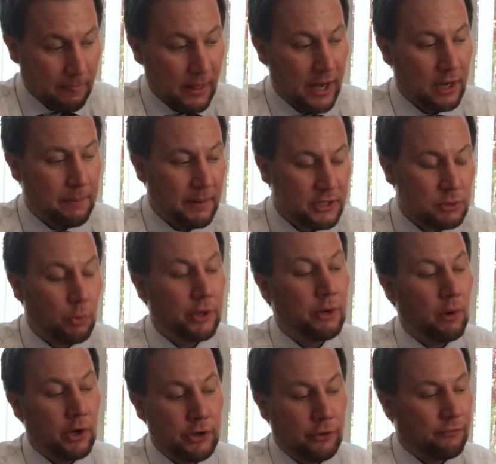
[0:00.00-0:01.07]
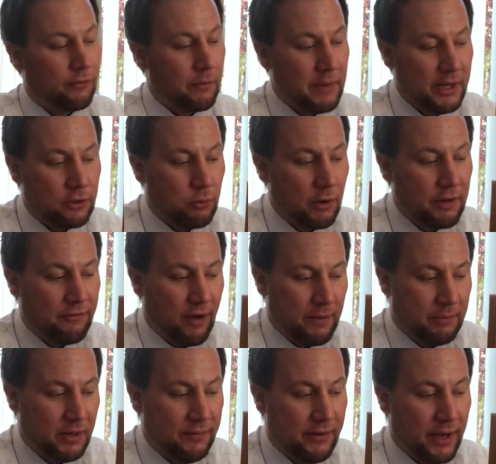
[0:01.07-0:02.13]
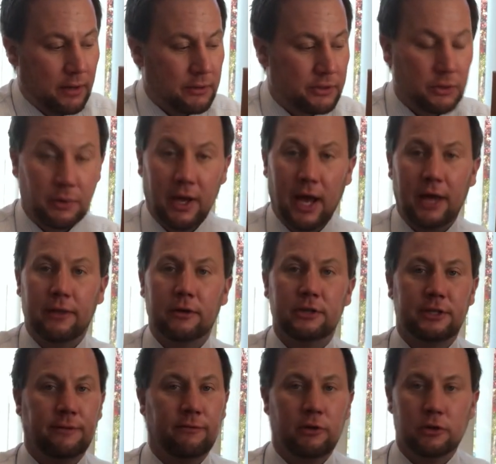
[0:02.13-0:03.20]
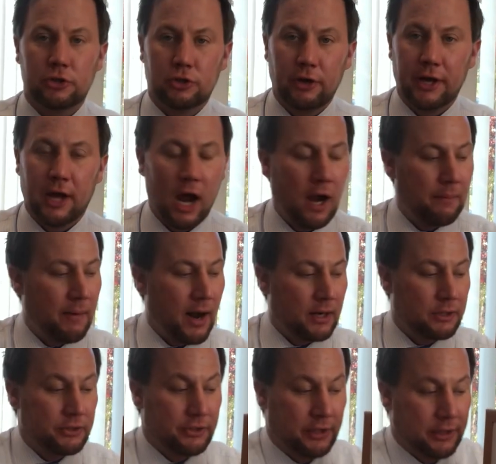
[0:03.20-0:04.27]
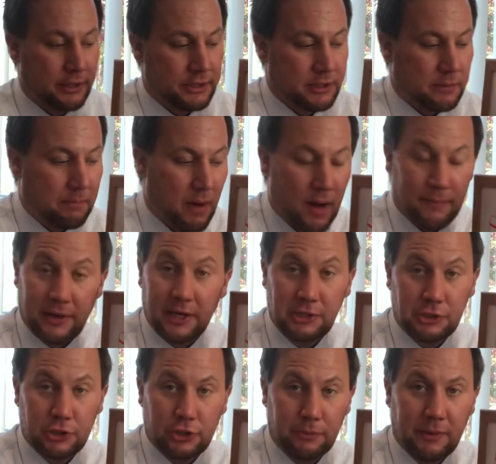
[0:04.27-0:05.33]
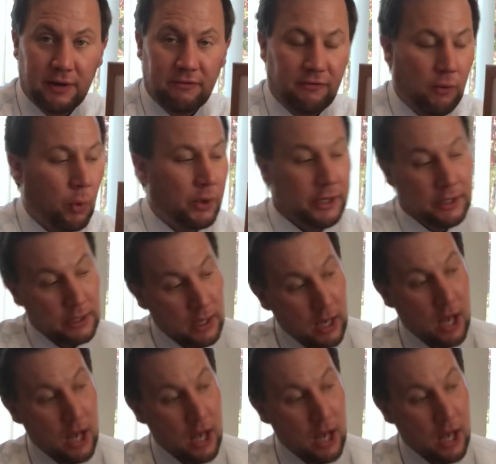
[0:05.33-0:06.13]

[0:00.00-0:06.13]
It depends on what you want to do. For me, 25 Pva is okay. There's some real straight chiropractors think this is an abomination. Should be at 40.